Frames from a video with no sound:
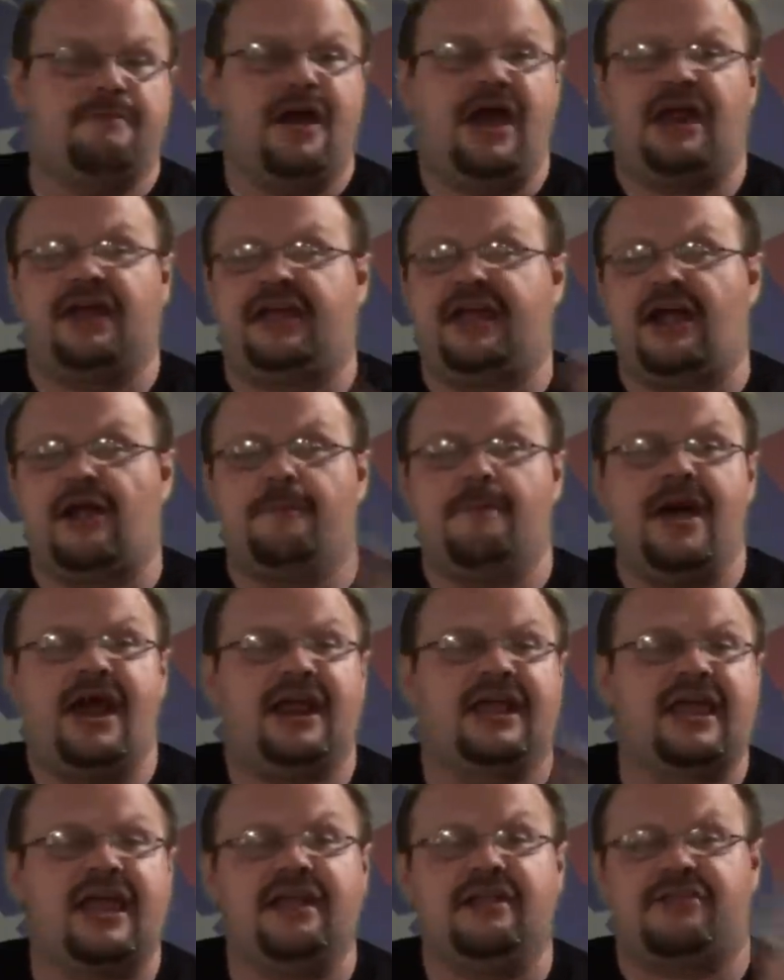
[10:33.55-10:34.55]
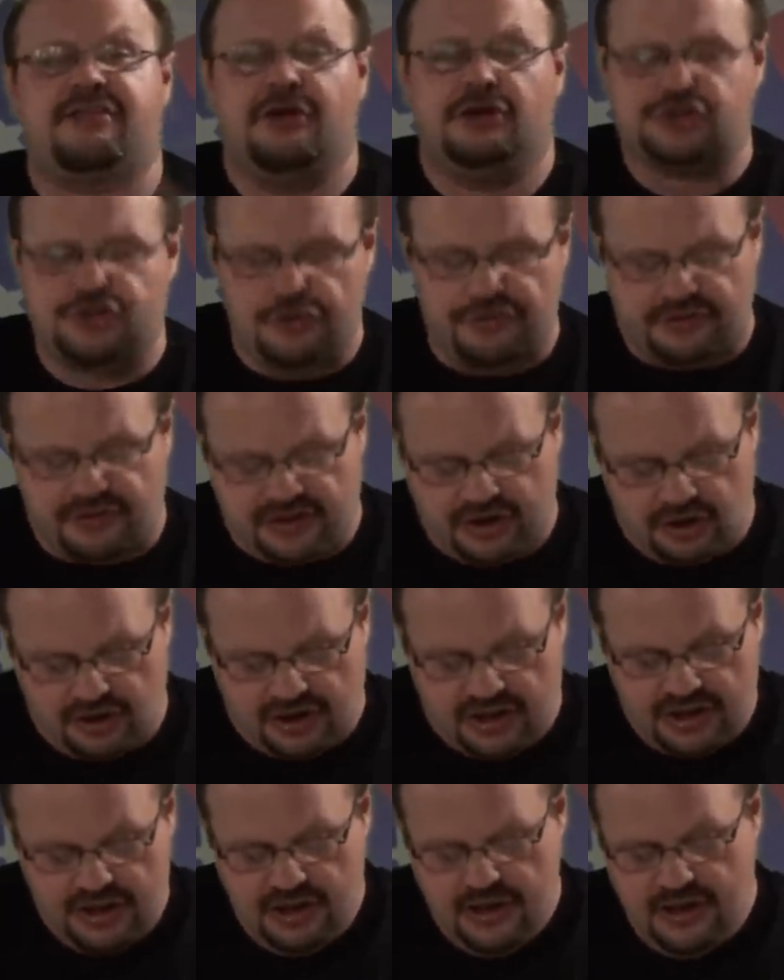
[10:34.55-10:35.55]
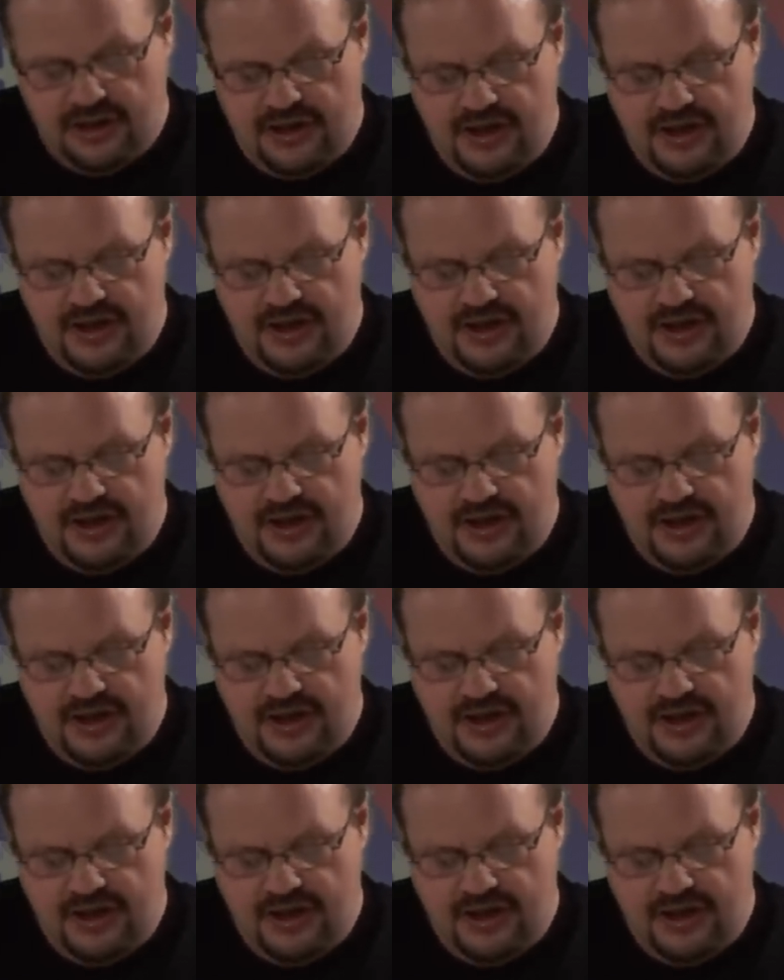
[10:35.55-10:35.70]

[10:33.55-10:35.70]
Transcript: Medicare, Medicaid, Social Security,